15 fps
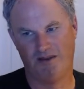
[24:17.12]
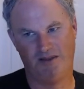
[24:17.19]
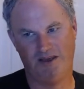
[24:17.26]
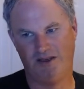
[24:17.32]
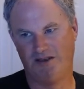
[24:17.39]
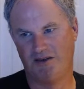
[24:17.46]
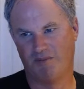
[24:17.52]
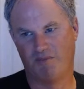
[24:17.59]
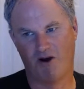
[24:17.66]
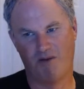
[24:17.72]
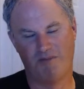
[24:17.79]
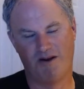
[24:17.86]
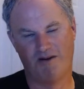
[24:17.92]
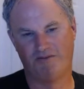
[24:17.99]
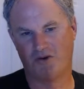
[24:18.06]
the
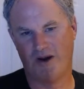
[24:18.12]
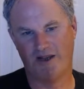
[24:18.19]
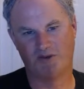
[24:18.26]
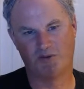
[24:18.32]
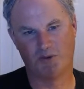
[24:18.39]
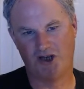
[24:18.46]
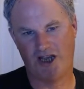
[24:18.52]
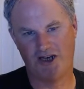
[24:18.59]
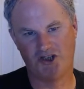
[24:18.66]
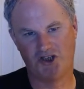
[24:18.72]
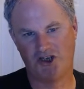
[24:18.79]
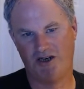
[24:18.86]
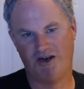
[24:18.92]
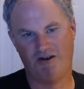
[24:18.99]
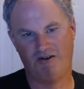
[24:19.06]
Department of
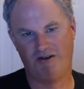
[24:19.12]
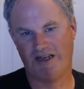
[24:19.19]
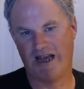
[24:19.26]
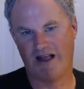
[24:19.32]
Transportation here in